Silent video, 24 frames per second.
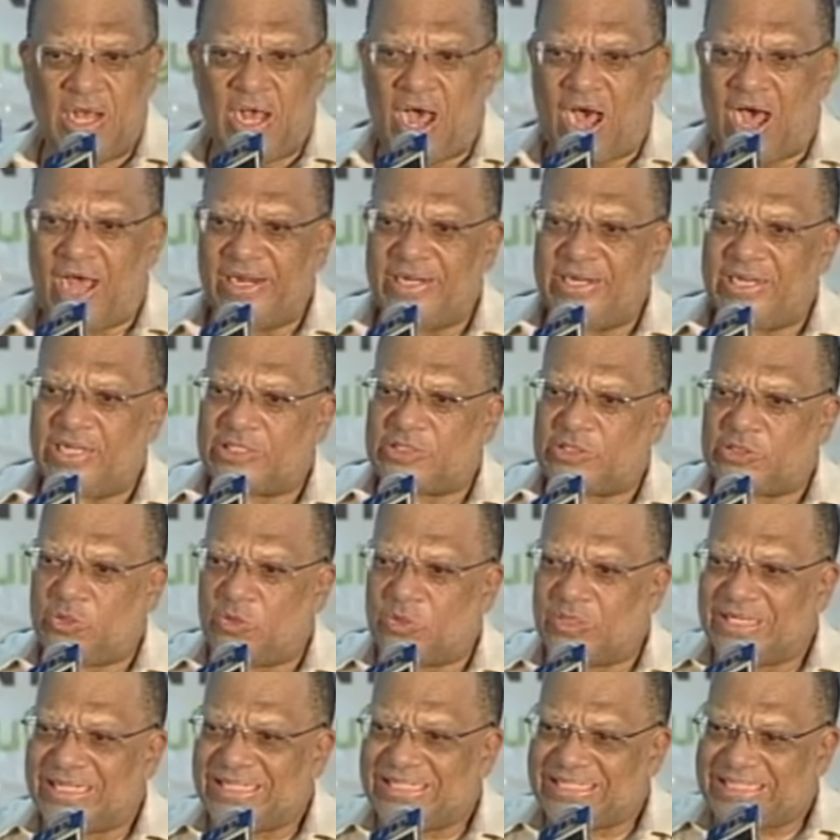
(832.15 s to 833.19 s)

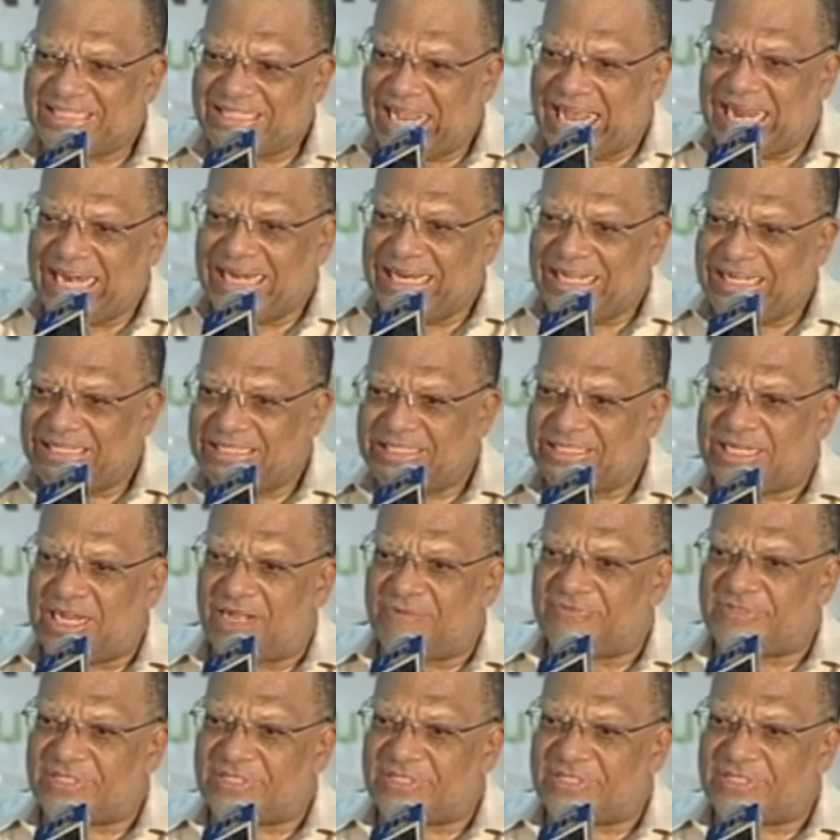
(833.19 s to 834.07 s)
undertook the challenge of